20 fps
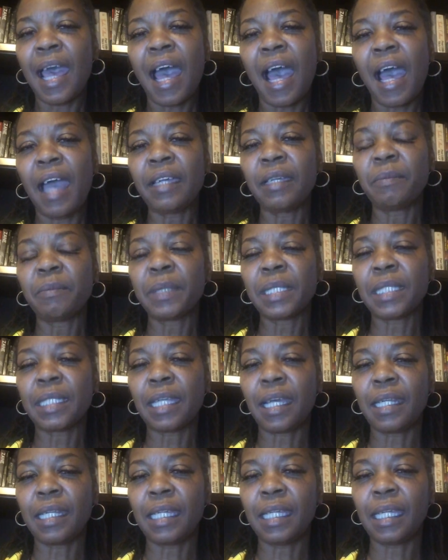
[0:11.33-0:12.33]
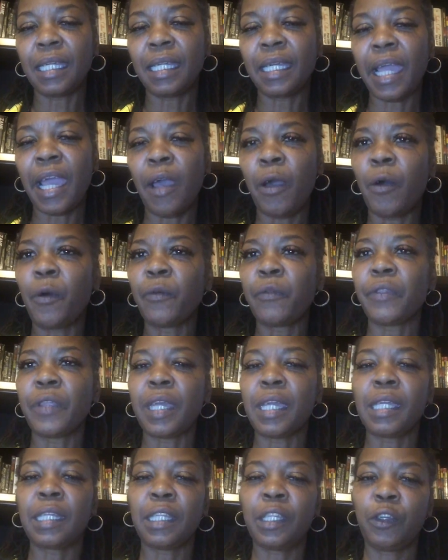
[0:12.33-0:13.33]
I am studying Health
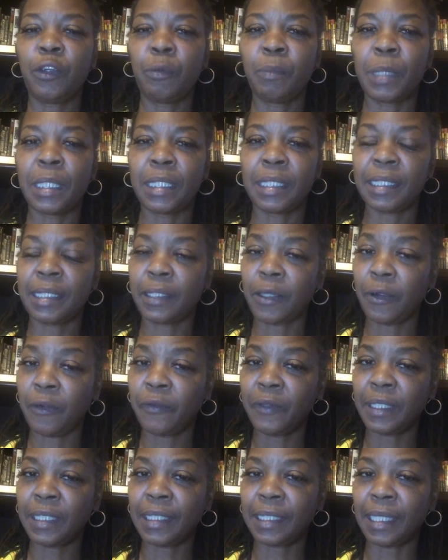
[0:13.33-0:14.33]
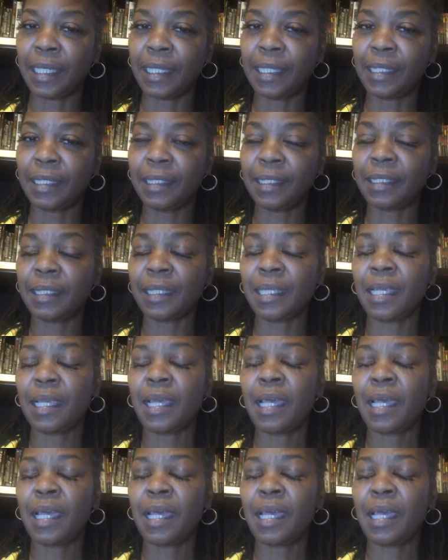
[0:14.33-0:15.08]
and Human Services.